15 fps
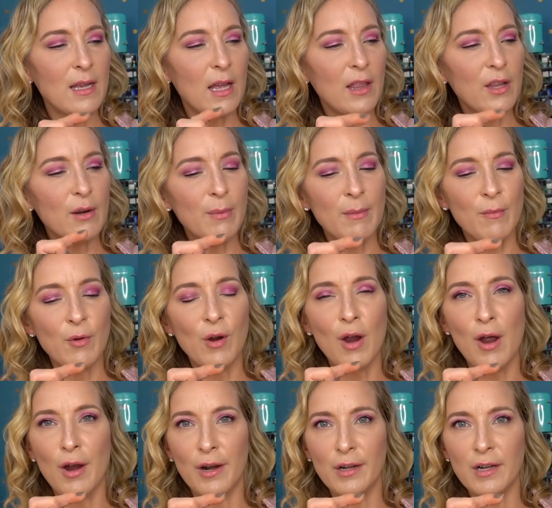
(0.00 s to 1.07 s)
a little bit more
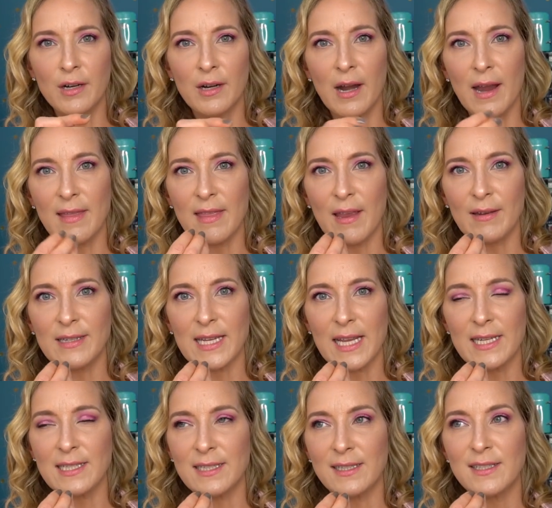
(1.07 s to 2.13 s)
harder and they
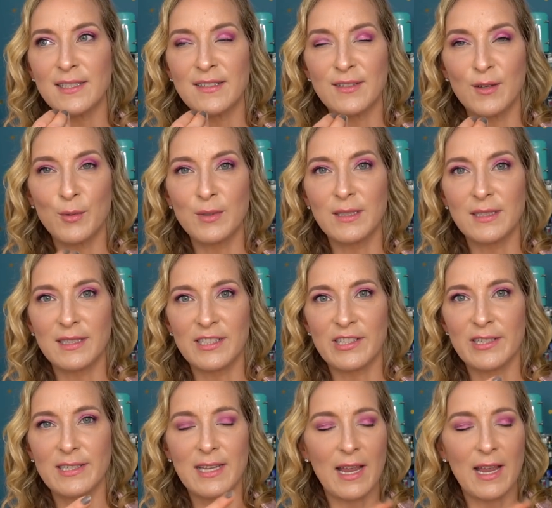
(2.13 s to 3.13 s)
tasted so delicious.